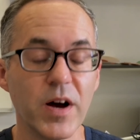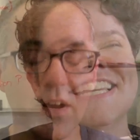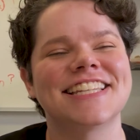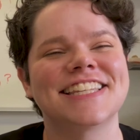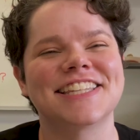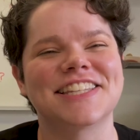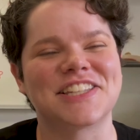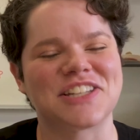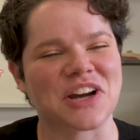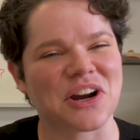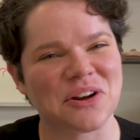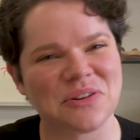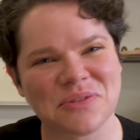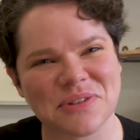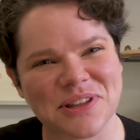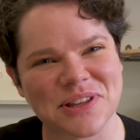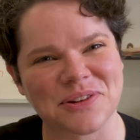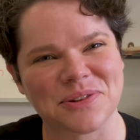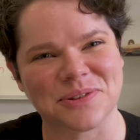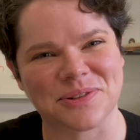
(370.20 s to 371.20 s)
You start
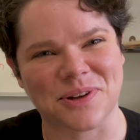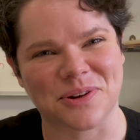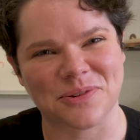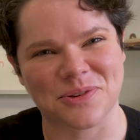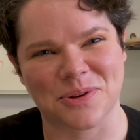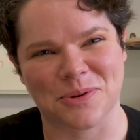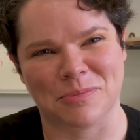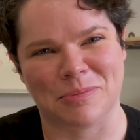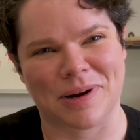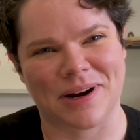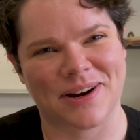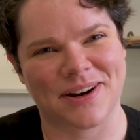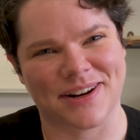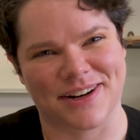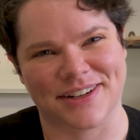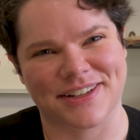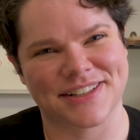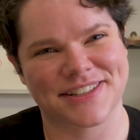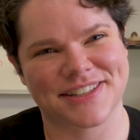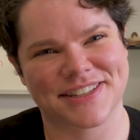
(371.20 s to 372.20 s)
with your local
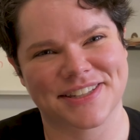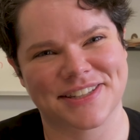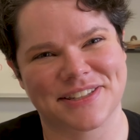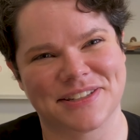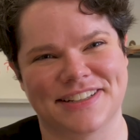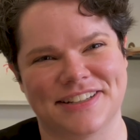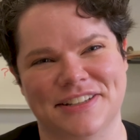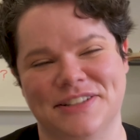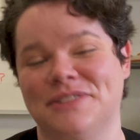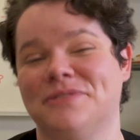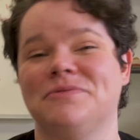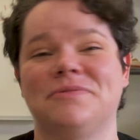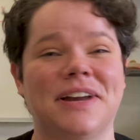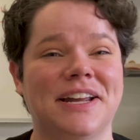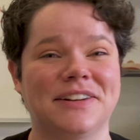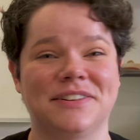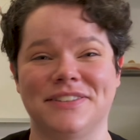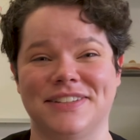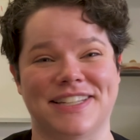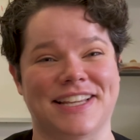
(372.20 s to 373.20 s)
parks, because
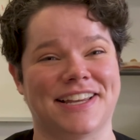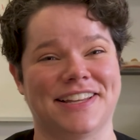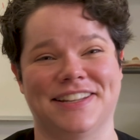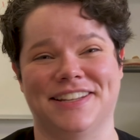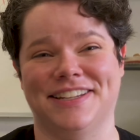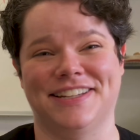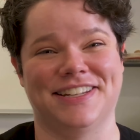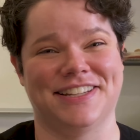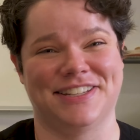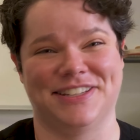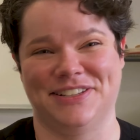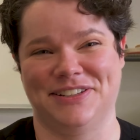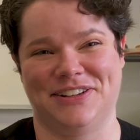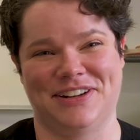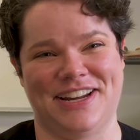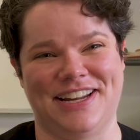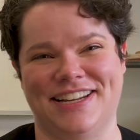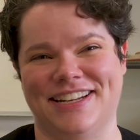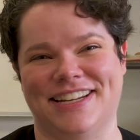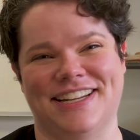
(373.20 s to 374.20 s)
Randall's Island is a
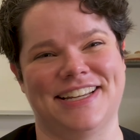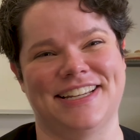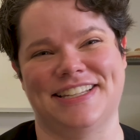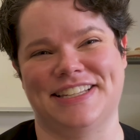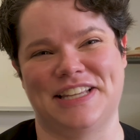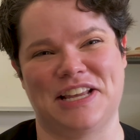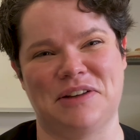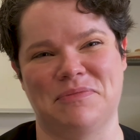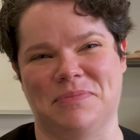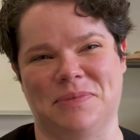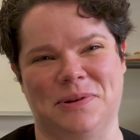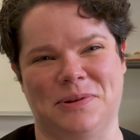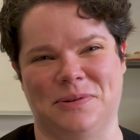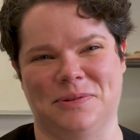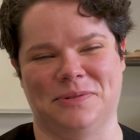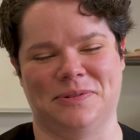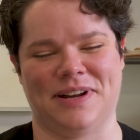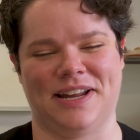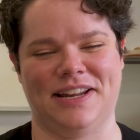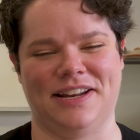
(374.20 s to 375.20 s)
great
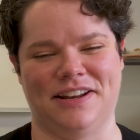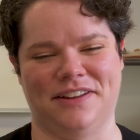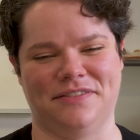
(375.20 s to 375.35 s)
example, right?